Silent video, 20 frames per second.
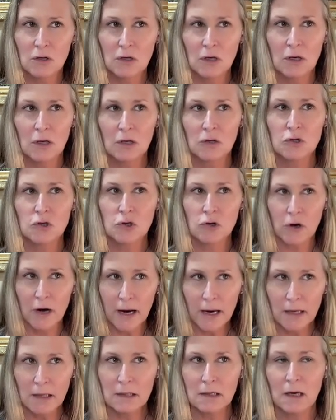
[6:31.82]

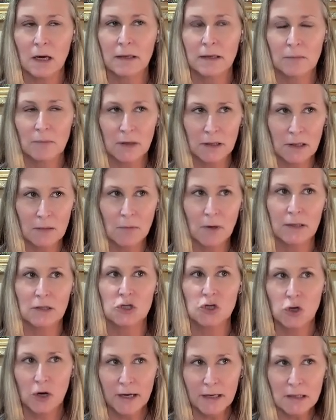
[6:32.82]
trained on the monkey mind,
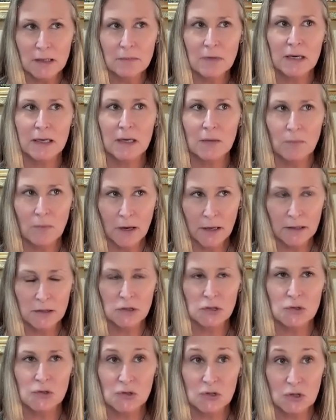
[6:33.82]
train the monkey mind
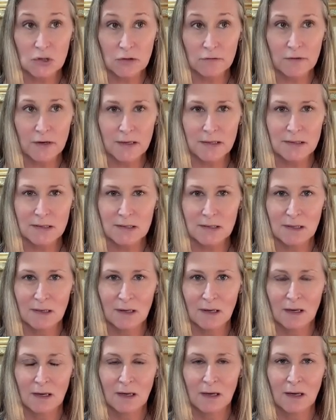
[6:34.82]
to serve us,
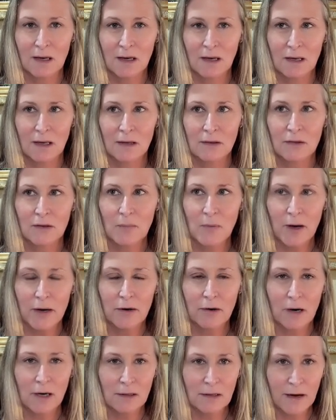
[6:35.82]
the better
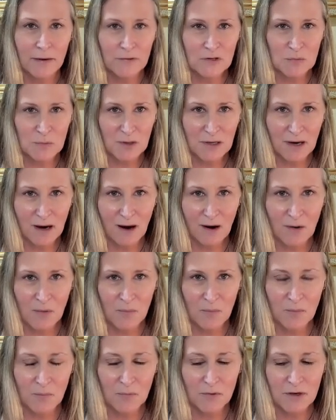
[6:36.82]
our lives become.
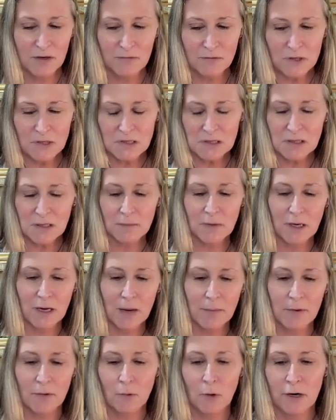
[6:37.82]
But I've recently become
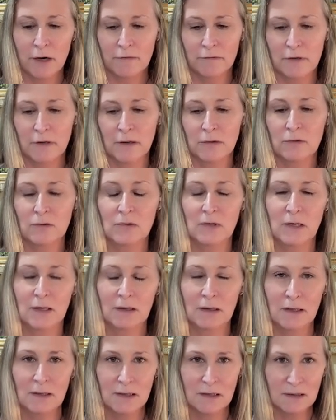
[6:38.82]
aware of another thing, and I
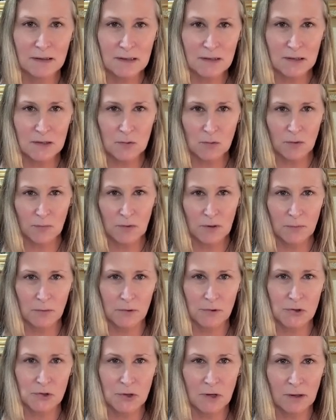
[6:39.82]
think this is what people are
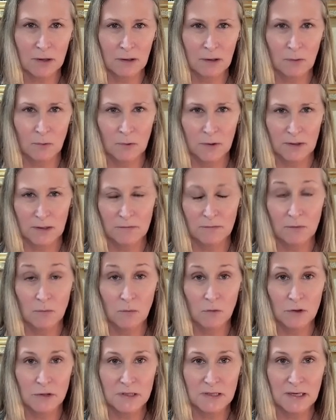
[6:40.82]
struggling with even more
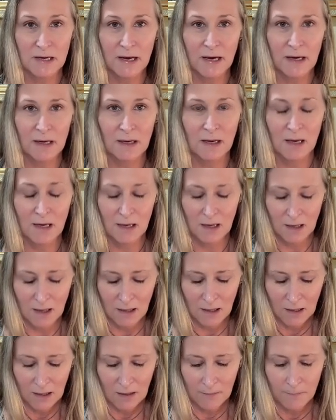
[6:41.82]
today.
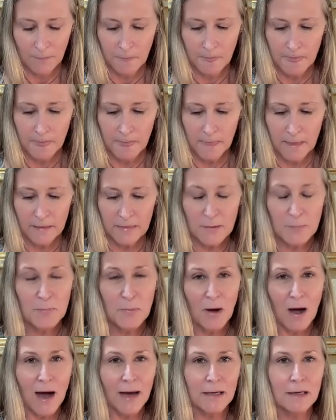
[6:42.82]
The
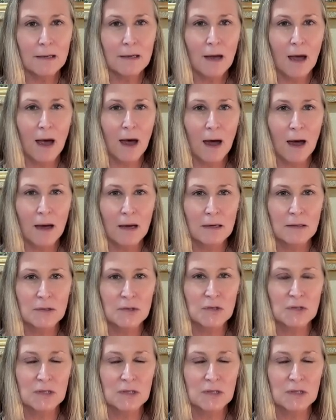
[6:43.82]
body has